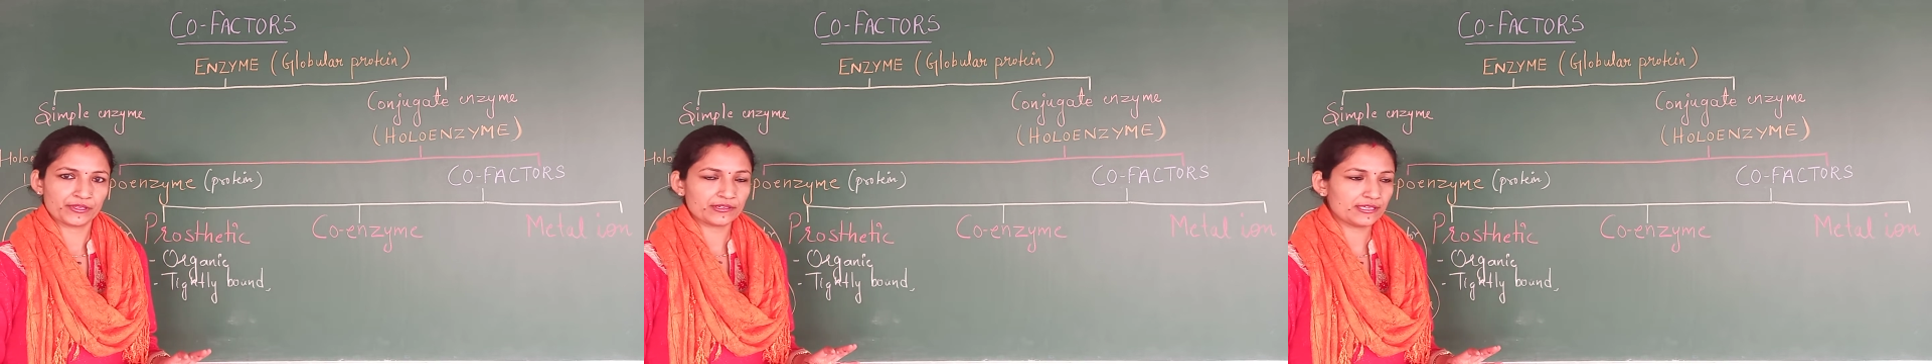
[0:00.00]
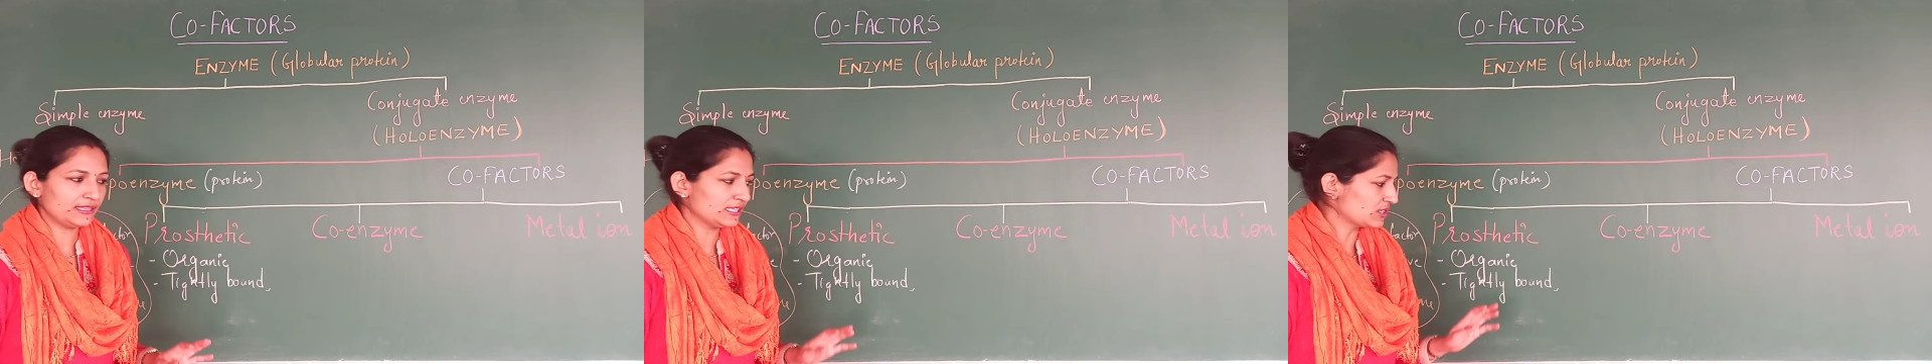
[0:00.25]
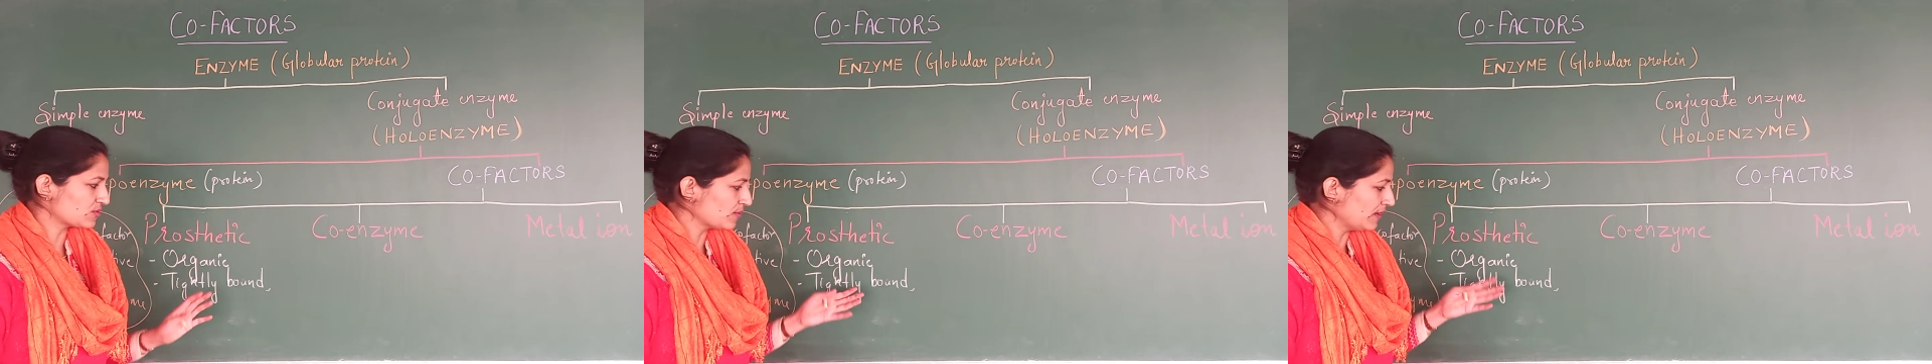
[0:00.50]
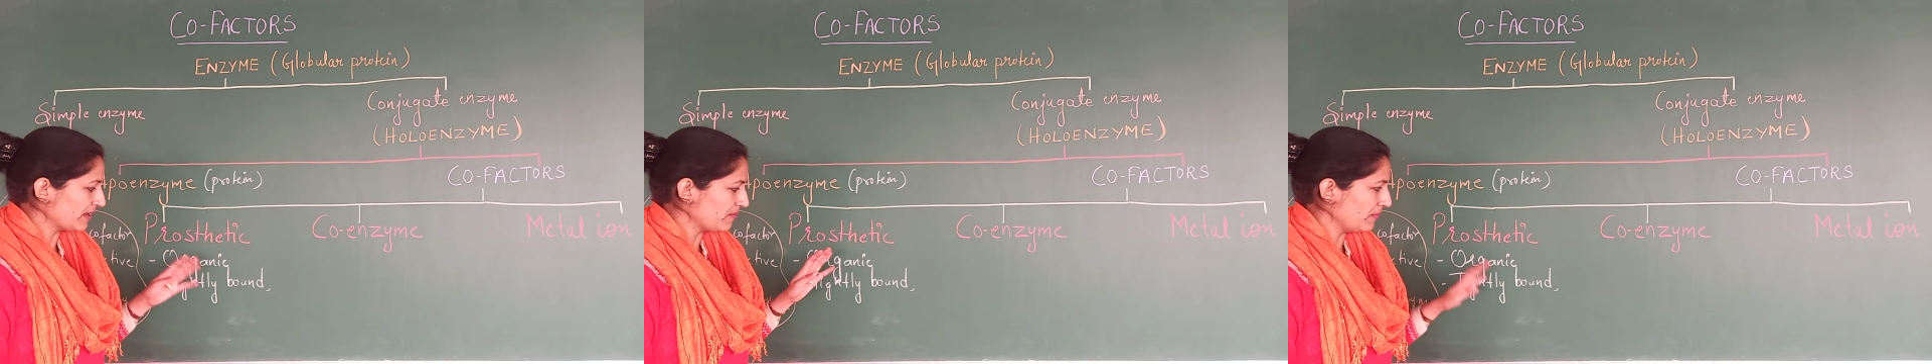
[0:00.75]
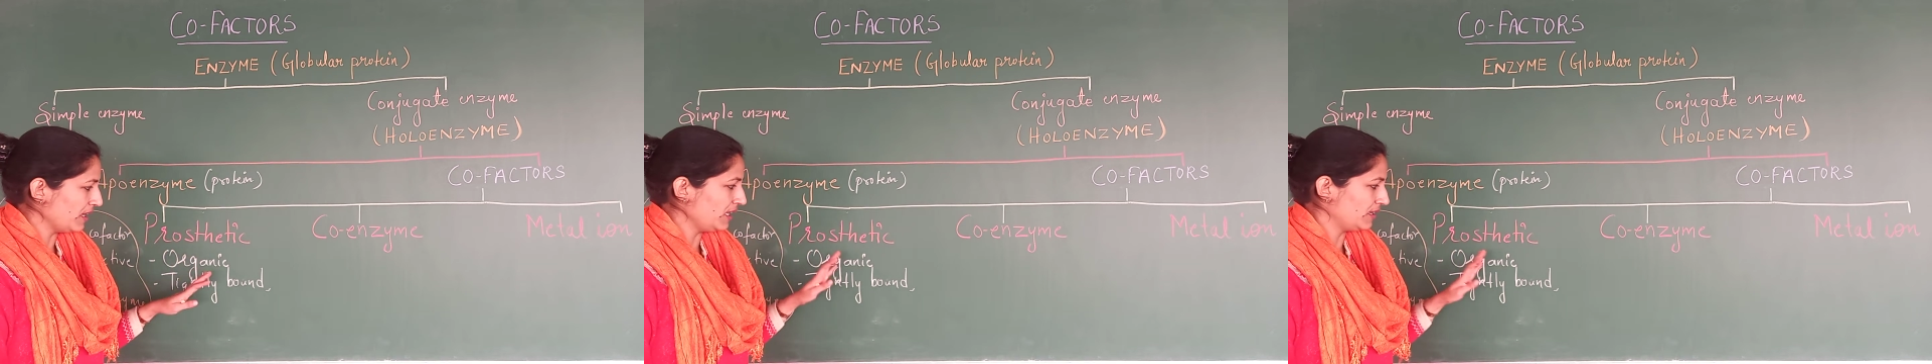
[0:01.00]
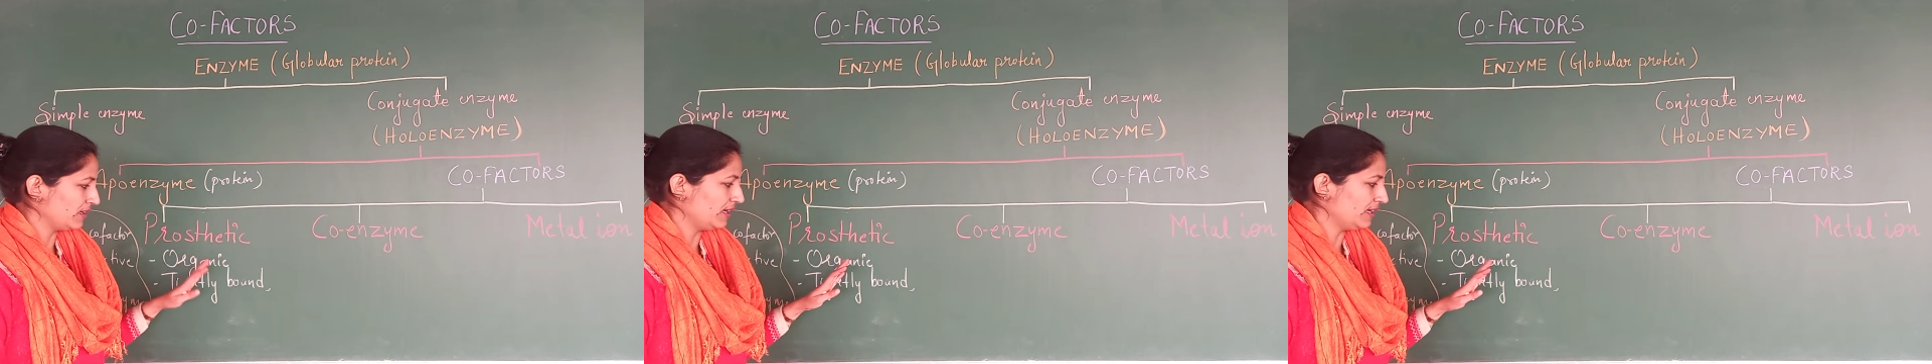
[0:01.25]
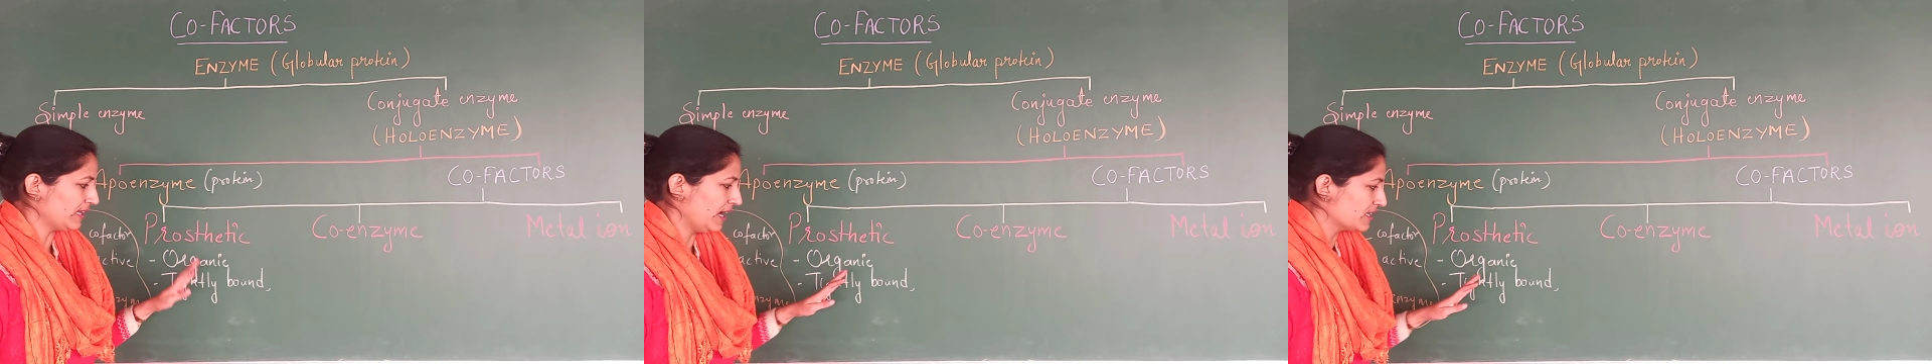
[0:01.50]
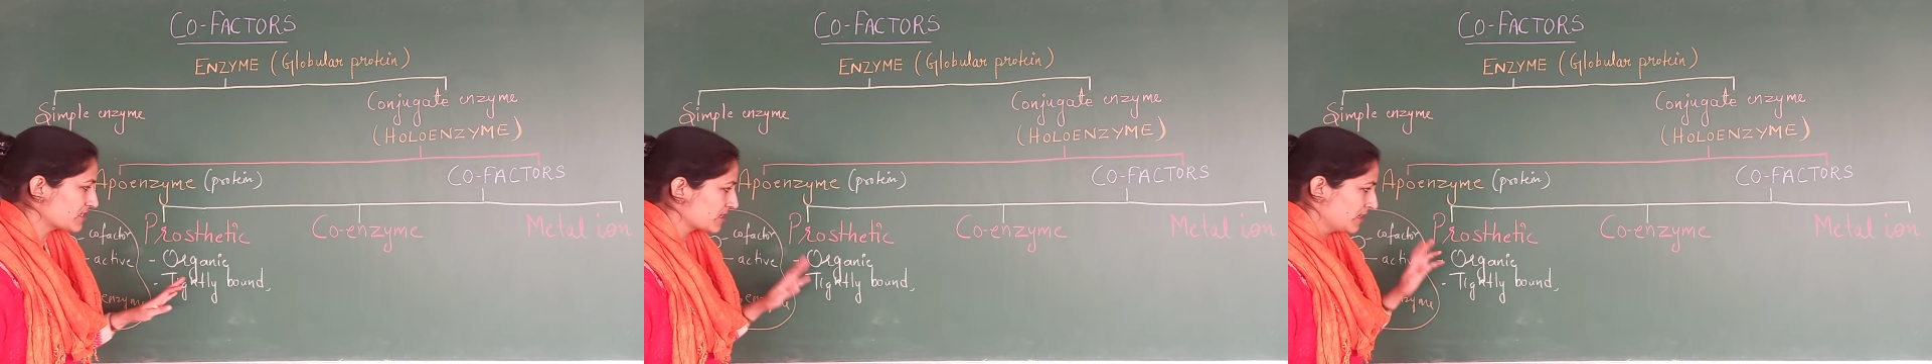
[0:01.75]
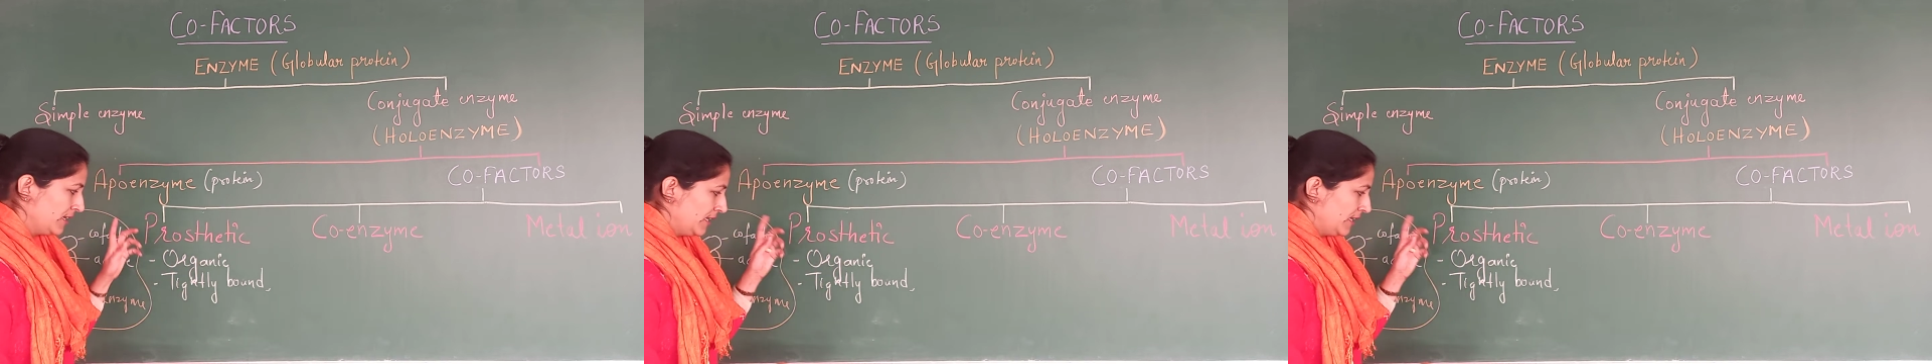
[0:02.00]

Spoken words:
Okay, that will remain attached.